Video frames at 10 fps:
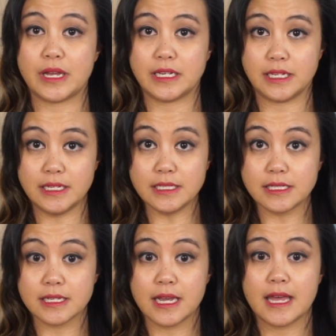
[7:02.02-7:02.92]
weight it
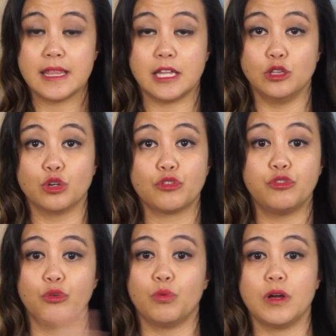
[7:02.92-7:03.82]
is, then look
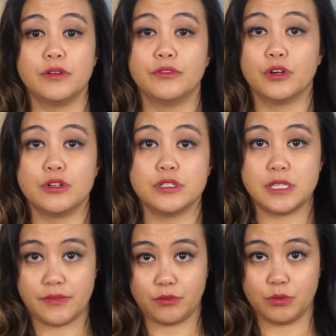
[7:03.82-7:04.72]
for one of those
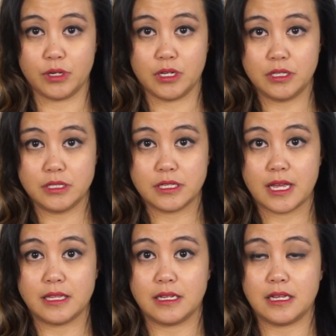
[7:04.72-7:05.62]
7 words
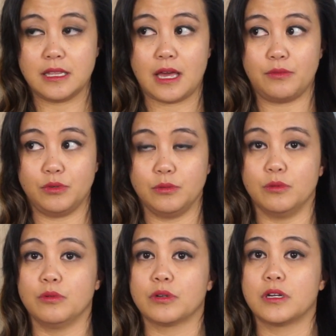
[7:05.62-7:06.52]
and that will